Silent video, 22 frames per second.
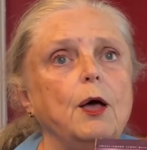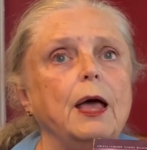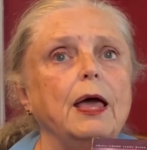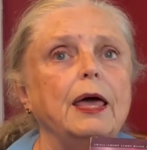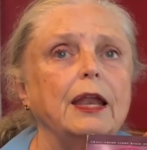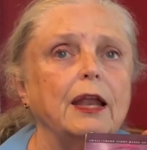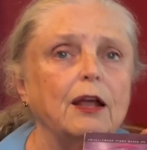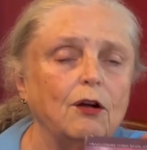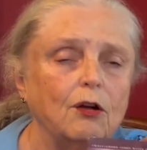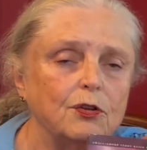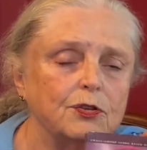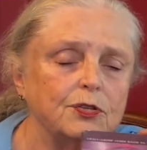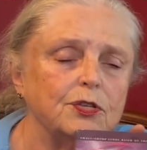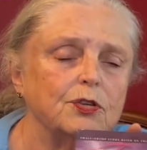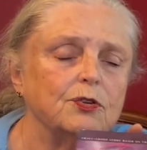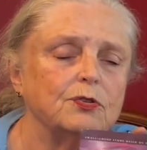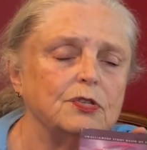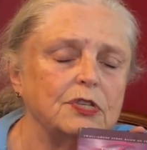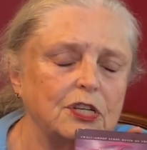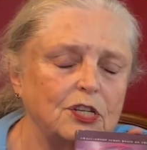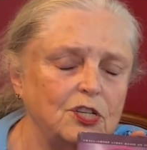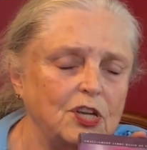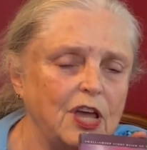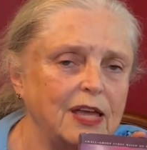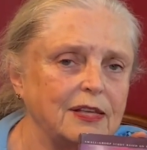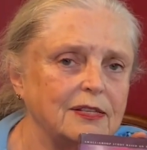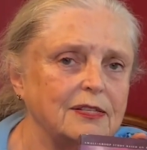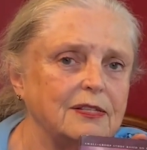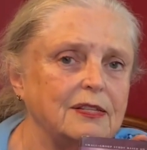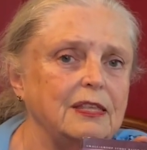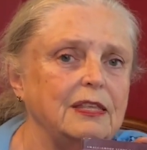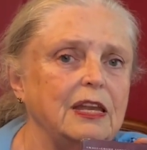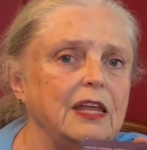And I also
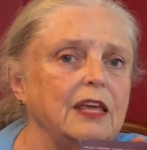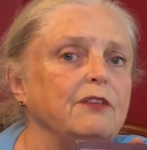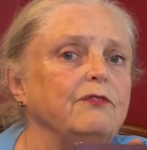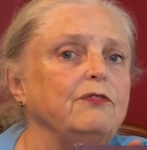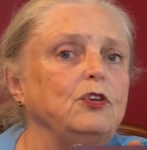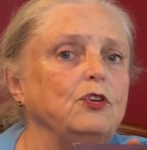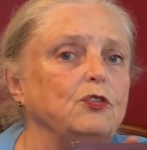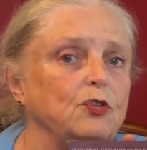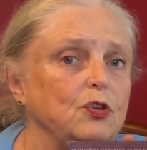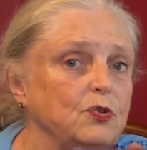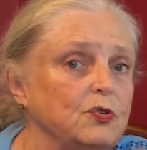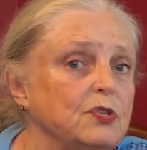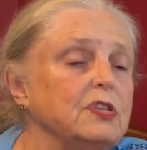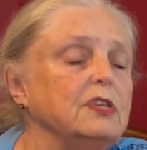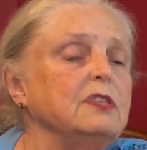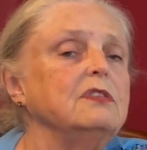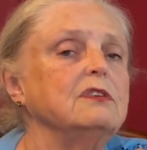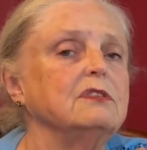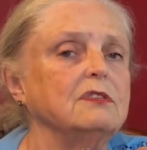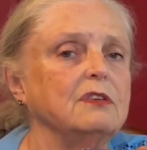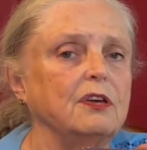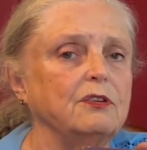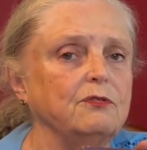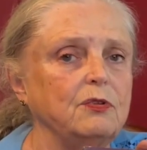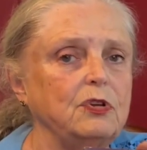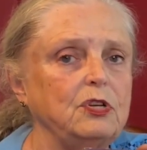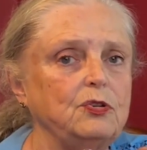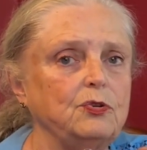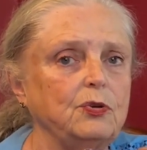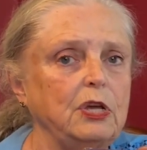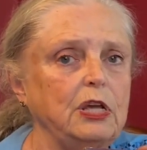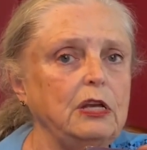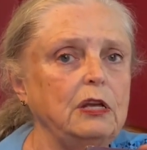suggest that if you're using this on
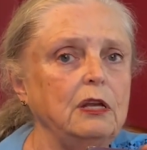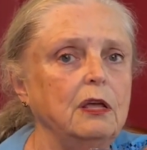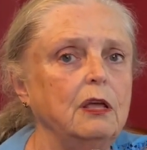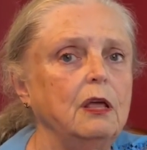retreat,